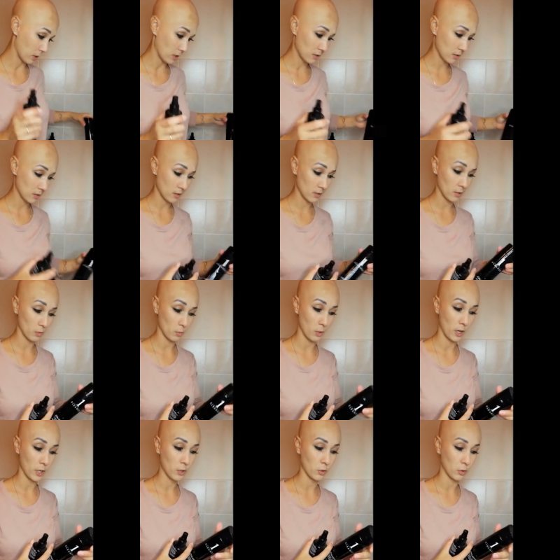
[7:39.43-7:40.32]
well as the
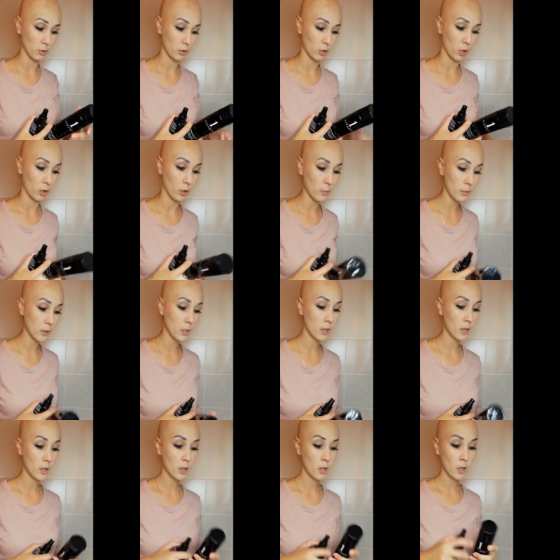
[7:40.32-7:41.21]
wide tooth comb,
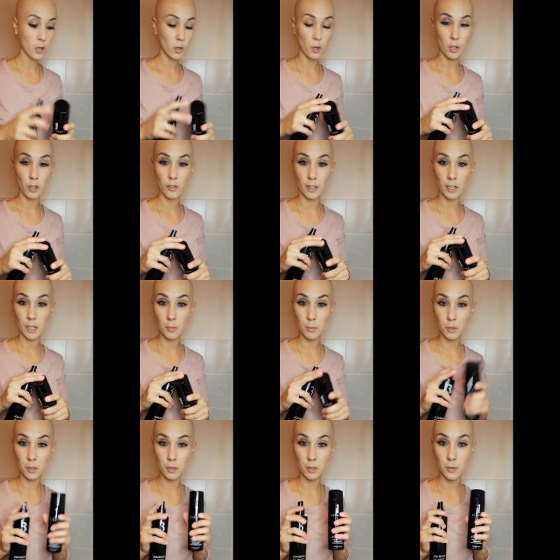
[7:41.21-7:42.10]
are
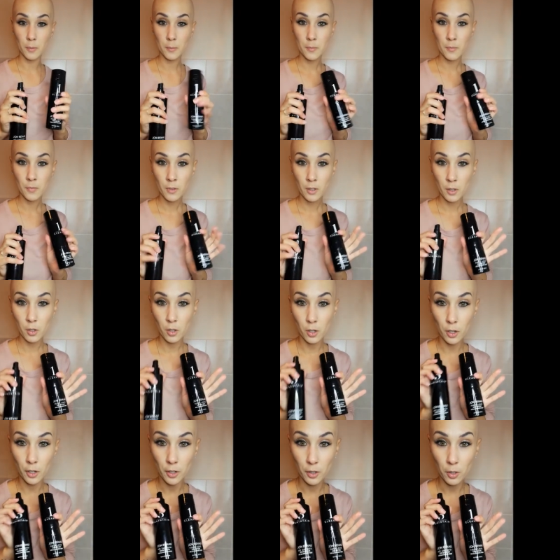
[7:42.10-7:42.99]
available
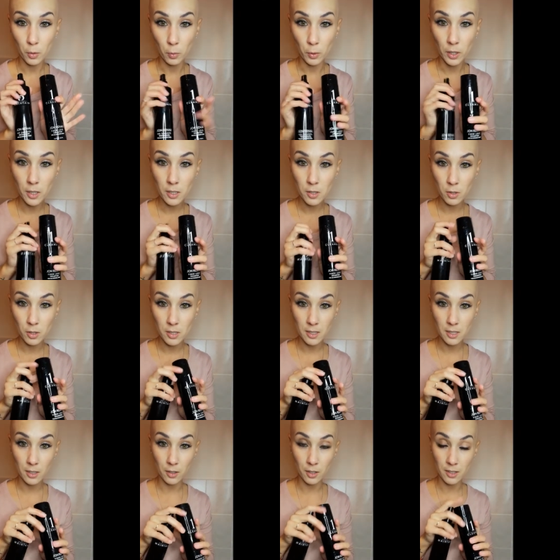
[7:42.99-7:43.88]
on
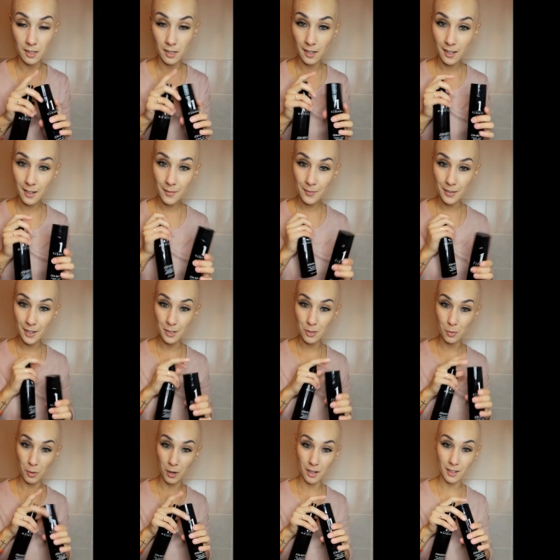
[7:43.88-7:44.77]
wigs.co.za
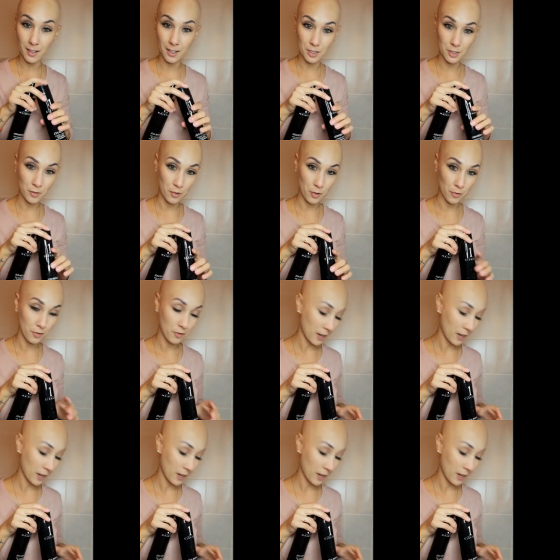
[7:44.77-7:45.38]
as well as from